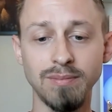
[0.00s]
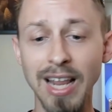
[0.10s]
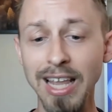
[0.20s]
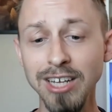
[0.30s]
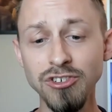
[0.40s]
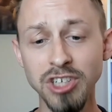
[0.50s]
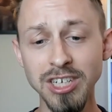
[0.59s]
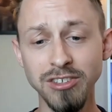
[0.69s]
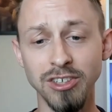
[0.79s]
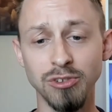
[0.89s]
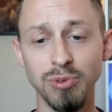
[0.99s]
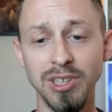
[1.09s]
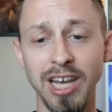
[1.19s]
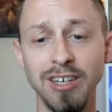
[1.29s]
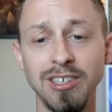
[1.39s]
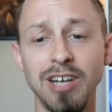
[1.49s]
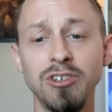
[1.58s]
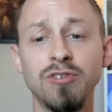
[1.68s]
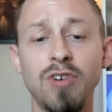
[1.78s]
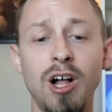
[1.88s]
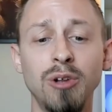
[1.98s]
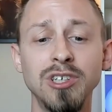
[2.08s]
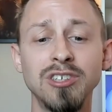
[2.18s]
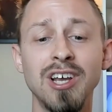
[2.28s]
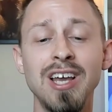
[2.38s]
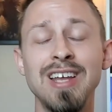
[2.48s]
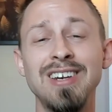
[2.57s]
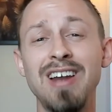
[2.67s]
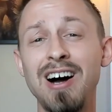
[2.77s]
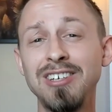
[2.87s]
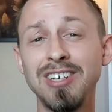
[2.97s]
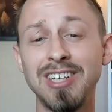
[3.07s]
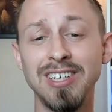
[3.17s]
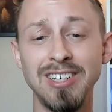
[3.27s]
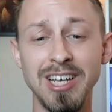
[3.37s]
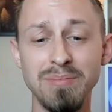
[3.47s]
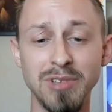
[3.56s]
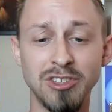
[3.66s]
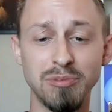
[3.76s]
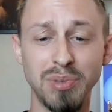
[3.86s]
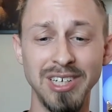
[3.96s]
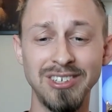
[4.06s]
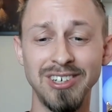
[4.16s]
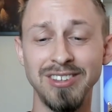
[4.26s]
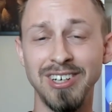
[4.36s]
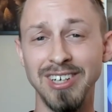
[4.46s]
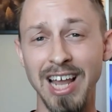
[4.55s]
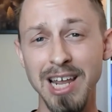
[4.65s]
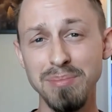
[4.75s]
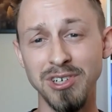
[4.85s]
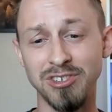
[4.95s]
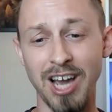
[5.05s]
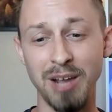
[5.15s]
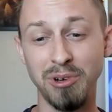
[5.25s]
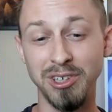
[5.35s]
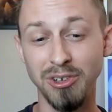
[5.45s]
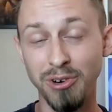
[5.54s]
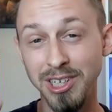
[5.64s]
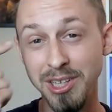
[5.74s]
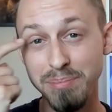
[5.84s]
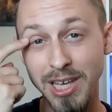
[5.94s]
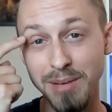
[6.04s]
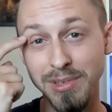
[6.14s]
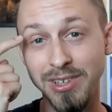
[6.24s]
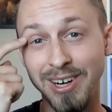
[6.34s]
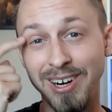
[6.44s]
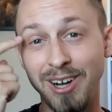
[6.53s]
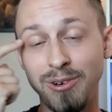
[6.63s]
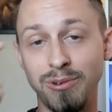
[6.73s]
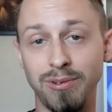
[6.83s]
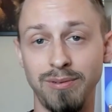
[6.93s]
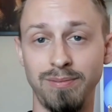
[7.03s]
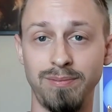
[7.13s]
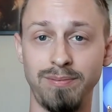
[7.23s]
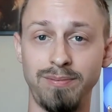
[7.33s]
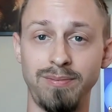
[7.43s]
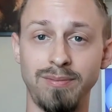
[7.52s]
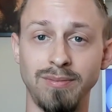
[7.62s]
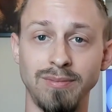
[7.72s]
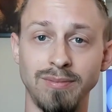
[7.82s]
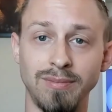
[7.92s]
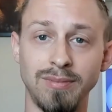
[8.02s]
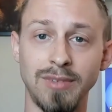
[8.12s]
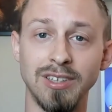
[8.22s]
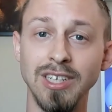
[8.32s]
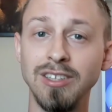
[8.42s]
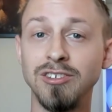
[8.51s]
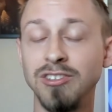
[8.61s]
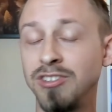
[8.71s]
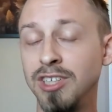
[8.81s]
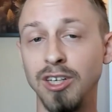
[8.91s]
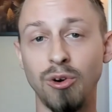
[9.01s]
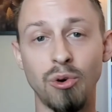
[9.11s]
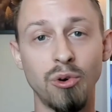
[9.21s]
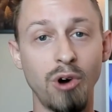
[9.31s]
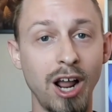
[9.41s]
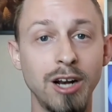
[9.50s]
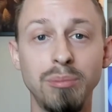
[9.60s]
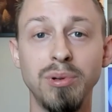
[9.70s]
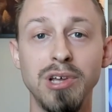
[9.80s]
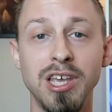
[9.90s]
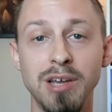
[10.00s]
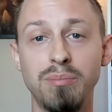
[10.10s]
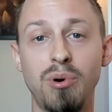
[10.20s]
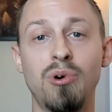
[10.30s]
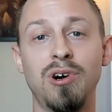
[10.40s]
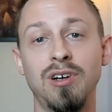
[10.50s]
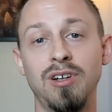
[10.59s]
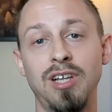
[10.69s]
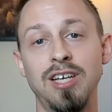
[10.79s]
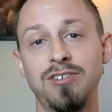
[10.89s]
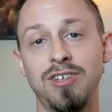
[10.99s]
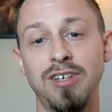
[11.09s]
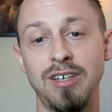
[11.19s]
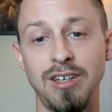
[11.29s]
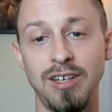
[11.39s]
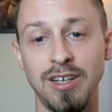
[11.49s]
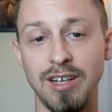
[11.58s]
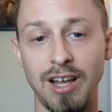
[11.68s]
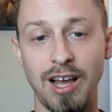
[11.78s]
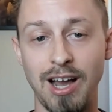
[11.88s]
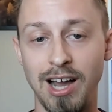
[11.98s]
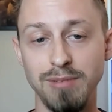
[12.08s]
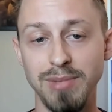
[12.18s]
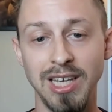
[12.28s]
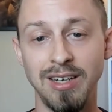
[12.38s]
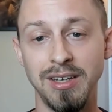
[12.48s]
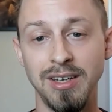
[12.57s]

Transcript: And Jesus would later tell his followers not to condemn the splinter in their neighbor's eye while ignoring the beam in their own. I think this is an incredibly important lesson. I mean,